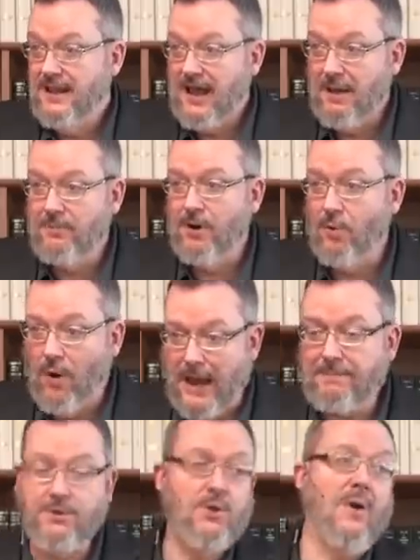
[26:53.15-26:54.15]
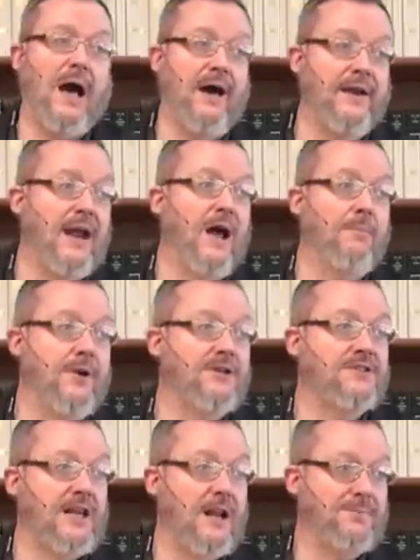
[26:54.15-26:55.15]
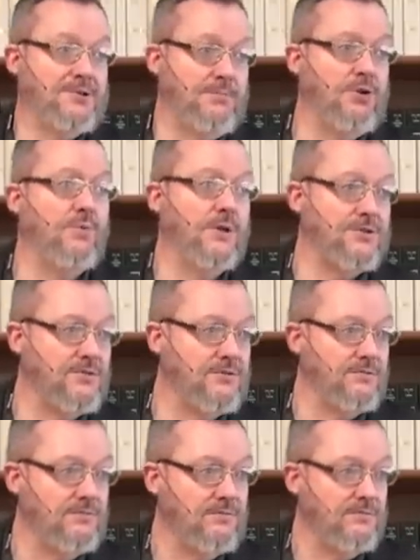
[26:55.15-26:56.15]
I'm going to wipe you out, and I'm going to set up some new ones.